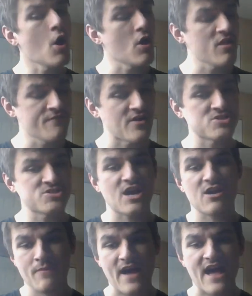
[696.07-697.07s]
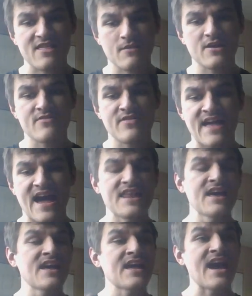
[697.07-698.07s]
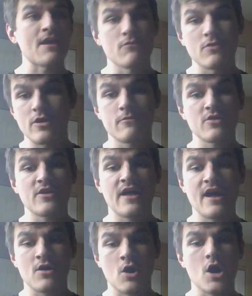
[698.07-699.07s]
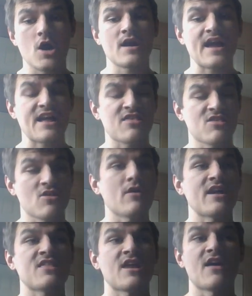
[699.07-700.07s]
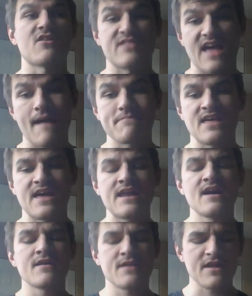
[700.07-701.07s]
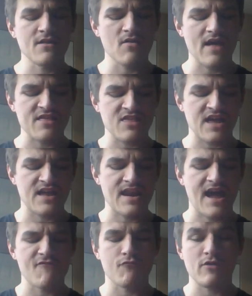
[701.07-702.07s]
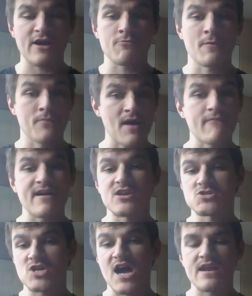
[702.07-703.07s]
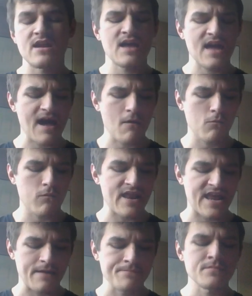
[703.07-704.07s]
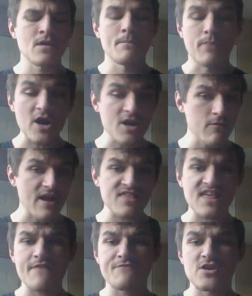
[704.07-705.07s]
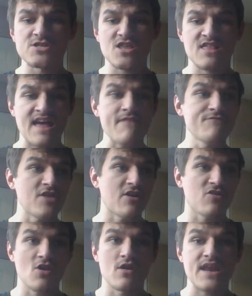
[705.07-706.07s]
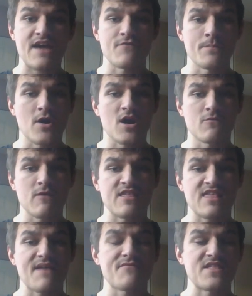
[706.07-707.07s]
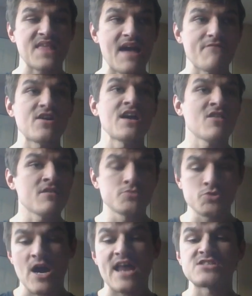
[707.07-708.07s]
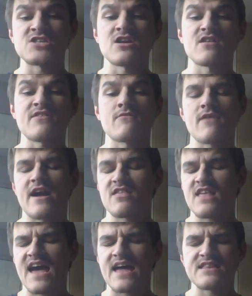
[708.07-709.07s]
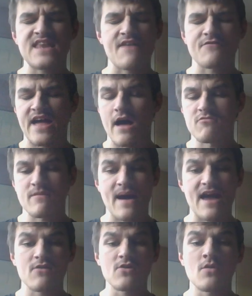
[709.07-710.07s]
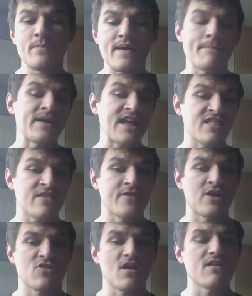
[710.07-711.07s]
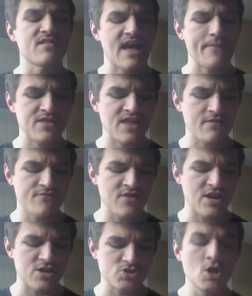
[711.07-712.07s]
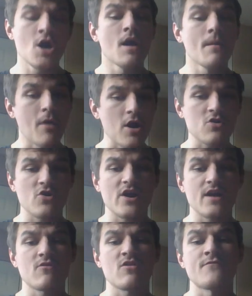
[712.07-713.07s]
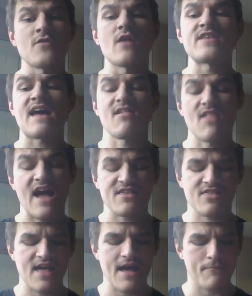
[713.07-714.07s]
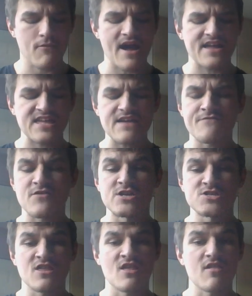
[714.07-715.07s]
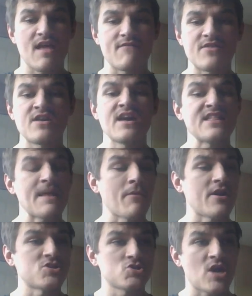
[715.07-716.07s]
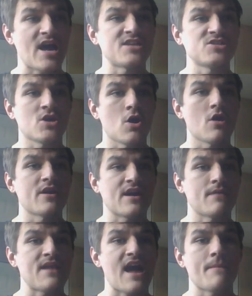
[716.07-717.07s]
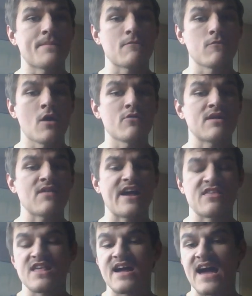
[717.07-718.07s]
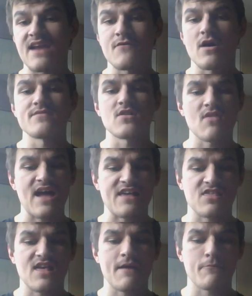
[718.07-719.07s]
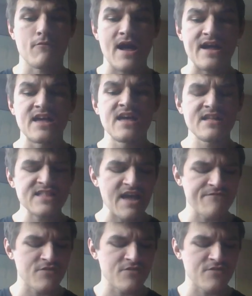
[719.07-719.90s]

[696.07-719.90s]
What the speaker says: All the fresh tires passing near the end. He had a really, really good car and still gets another top 10 nonetheless in ninth place, but probably had a shot at winning. Parker Retzlaff finishes 10th. Very solid day for Parker Retzlaff in 10th. Some strategy near the race end definitely helped him out a little bit, but he gets a very solid top 10 finish. Park Clergan was involved in that last lap wreck. He finishes 11th. They played a strategy call to come down pit road. Like I said, got involved in the last lap wreck. They